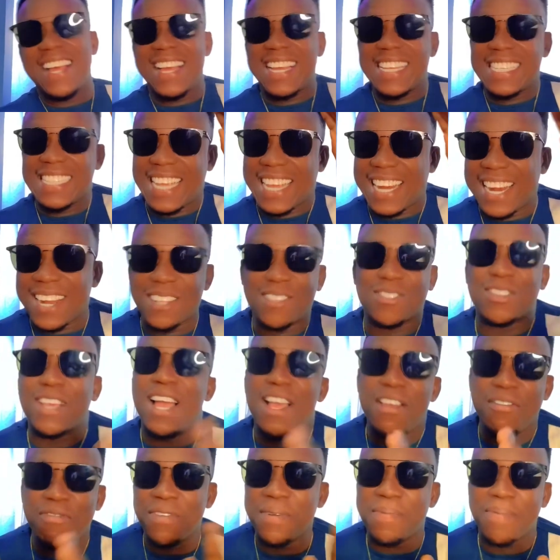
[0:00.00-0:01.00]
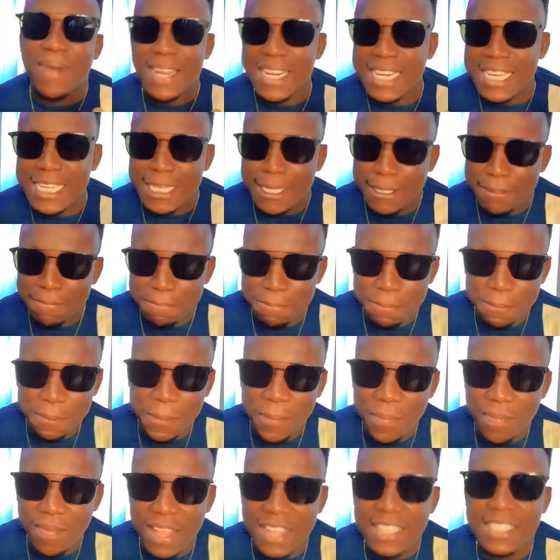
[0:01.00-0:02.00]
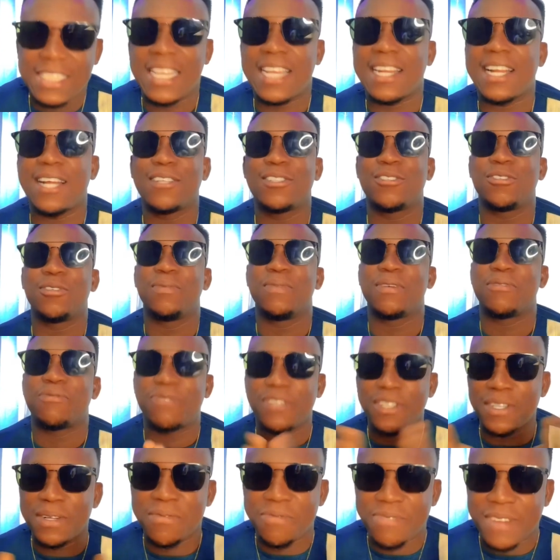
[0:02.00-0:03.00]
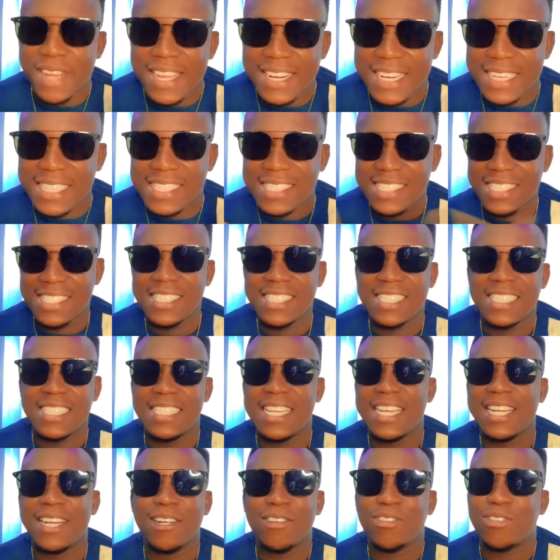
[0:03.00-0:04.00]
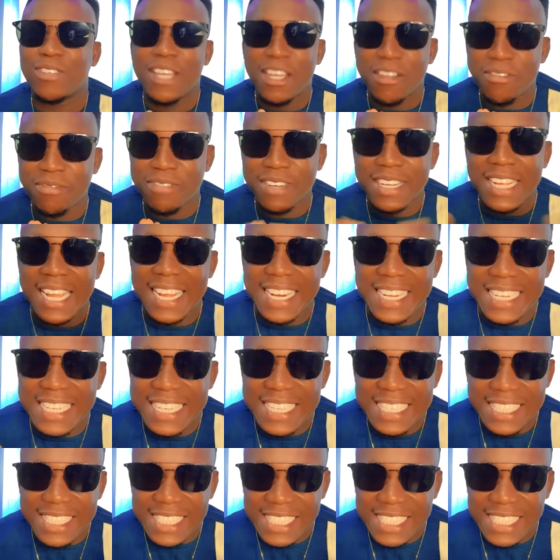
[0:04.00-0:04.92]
Shout out to everybody. Shout out to the Freedom Fighters. Shout out to every Ghanaian.